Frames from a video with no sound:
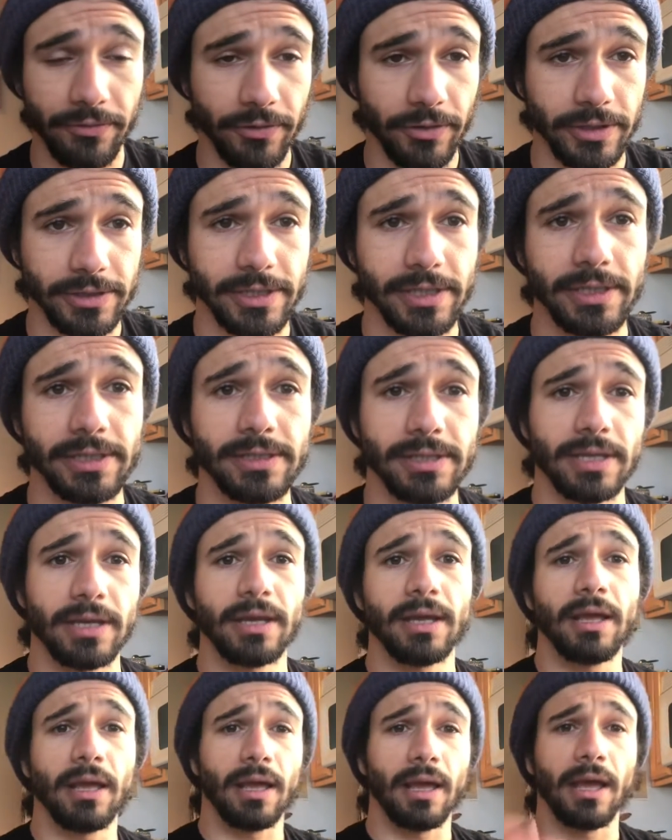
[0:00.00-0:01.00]
for instance.
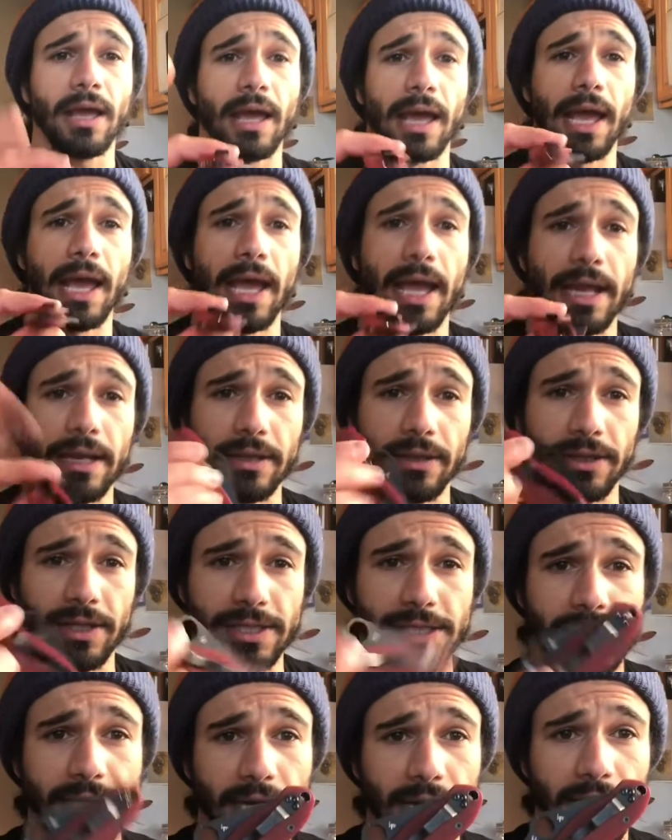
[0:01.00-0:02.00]
And
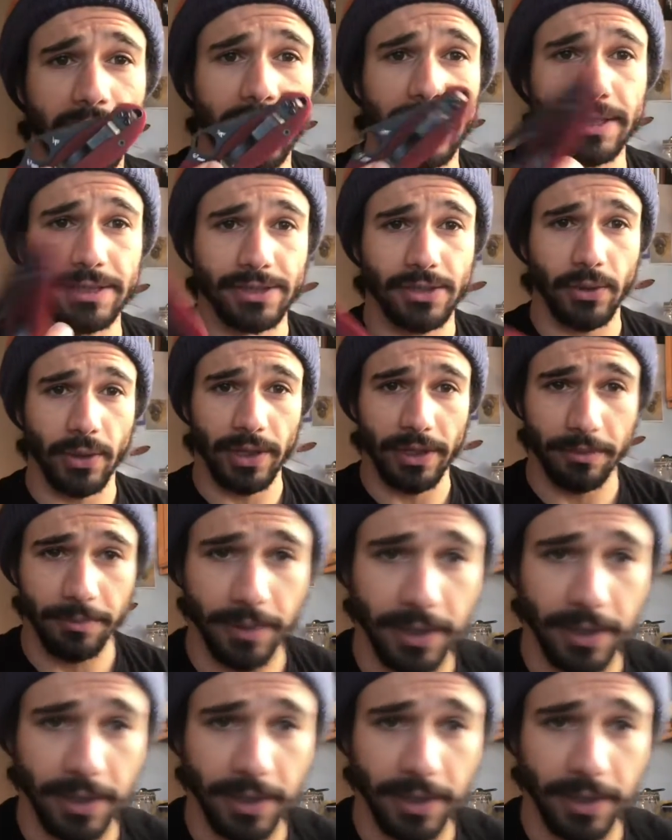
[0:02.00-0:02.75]
this guy is going to